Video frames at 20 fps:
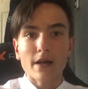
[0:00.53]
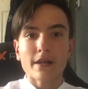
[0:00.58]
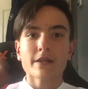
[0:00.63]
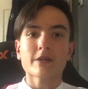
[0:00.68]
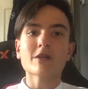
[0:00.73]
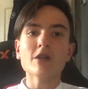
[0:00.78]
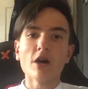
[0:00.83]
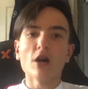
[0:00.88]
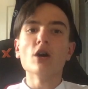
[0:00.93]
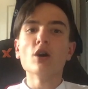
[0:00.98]

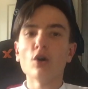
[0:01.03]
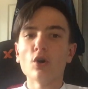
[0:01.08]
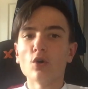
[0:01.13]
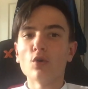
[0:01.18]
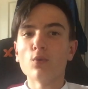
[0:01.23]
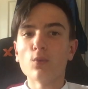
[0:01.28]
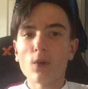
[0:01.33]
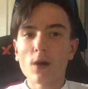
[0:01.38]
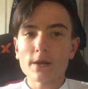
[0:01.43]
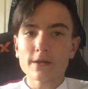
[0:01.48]

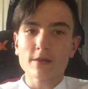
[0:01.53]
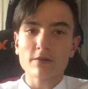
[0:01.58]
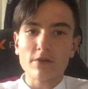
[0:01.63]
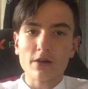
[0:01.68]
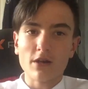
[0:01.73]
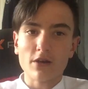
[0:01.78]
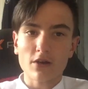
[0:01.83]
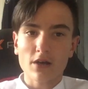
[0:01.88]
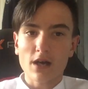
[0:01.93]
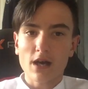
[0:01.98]
So, what's
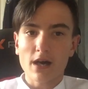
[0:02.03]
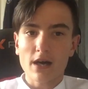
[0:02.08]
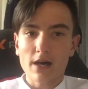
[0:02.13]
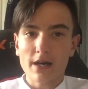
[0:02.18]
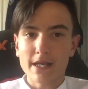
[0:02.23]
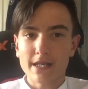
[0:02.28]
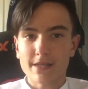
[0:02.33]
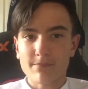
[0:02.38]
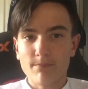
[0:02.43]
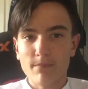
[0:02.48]
going on
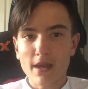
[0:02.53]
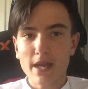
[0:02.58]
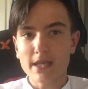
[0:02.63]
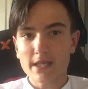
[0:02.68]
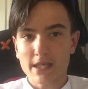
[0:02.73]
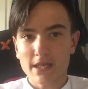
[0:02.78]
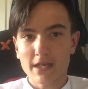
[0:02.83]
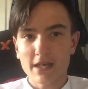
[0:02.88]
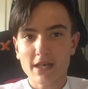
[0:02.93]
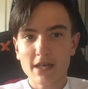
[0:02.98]
guys?
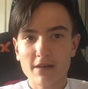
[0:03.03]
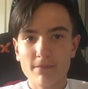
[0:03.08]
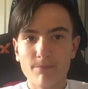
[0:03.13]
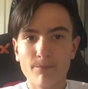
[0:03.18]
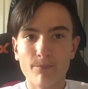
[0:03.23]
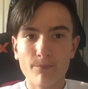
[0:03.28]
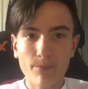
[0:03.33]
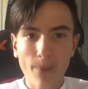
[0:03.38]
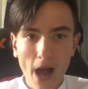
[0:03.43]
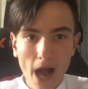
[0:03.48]
Mason
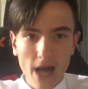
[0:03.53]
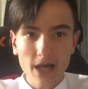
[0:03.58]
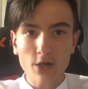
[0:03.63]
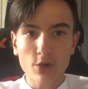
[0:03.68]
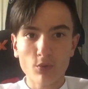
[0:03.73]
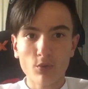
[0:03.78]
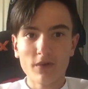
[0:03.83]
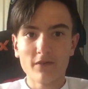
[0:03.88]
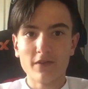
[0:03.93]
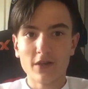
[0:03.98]
here,
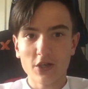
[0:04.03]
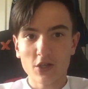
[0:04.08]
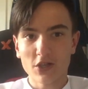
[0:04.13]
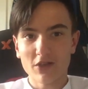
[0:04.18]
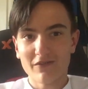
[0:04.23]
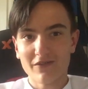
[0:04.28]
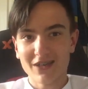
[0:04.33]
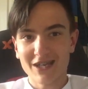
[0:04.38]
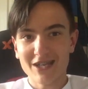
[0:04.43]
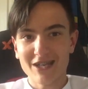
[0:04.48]
back with
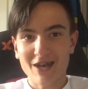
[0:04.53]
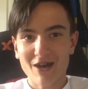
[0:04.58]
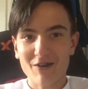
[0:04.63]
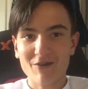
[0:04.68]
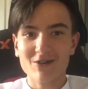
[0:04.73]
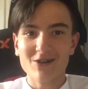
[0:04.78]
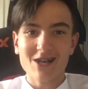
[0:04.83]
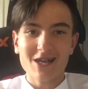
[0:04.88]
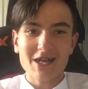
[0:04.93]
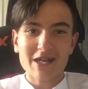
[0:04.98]
another video.